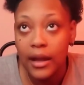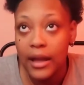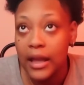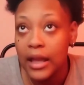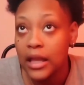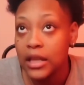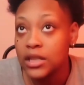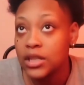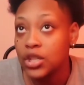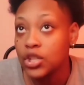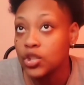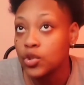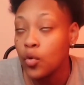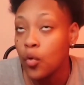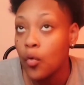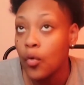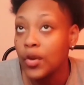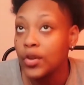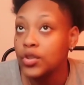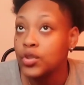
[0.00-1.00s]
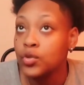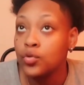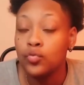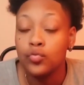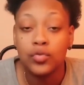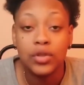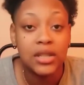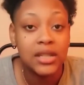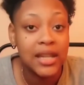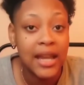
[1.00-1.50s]
is just going
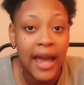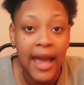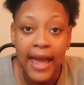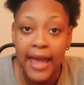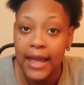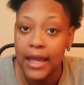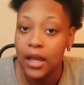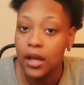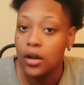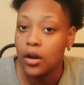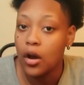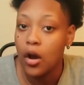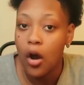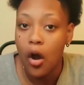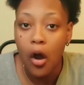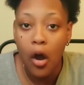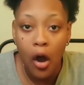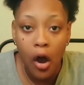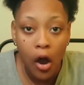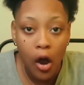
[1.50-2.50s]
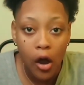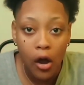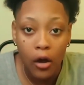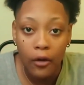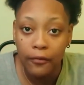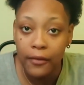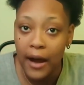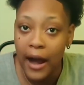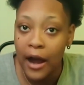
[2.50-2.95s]
to take off.